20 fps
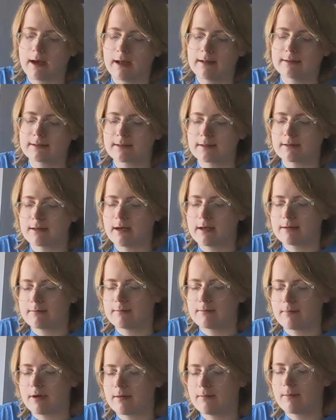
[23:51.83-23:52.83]
And so
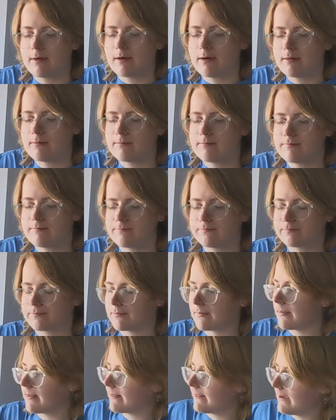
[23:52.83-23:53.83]
then my mom,
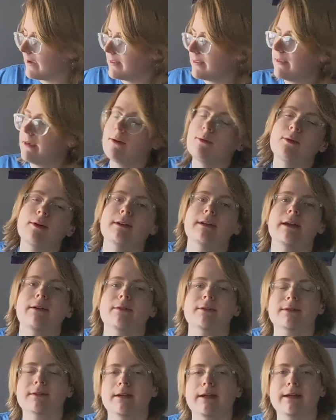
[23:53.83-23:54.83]
I think one day,
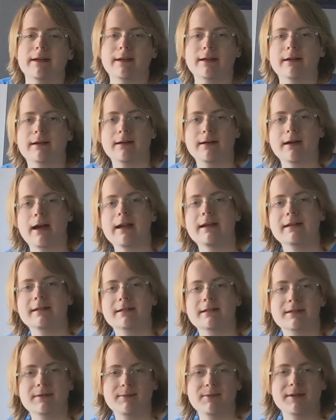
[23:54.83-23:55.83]
was like, I need
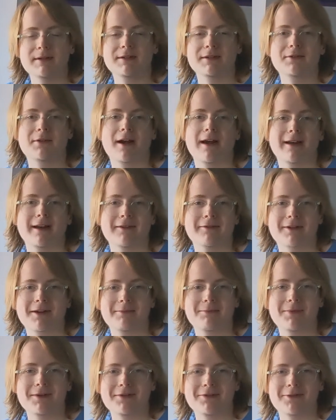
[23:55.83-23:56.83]
to speak to Greg. I've
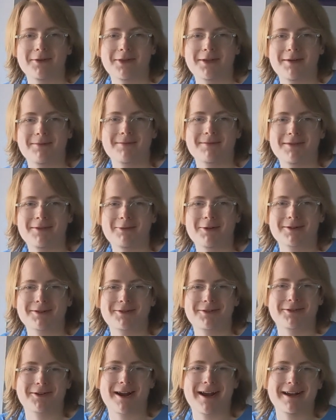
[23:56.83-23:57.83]
got beef with him. Where's
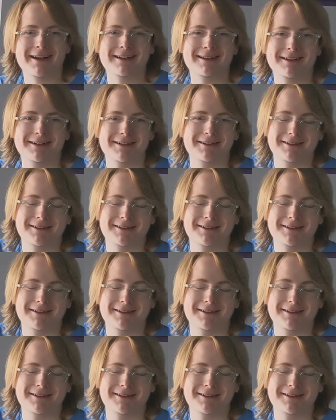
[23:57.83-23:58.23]
Greg?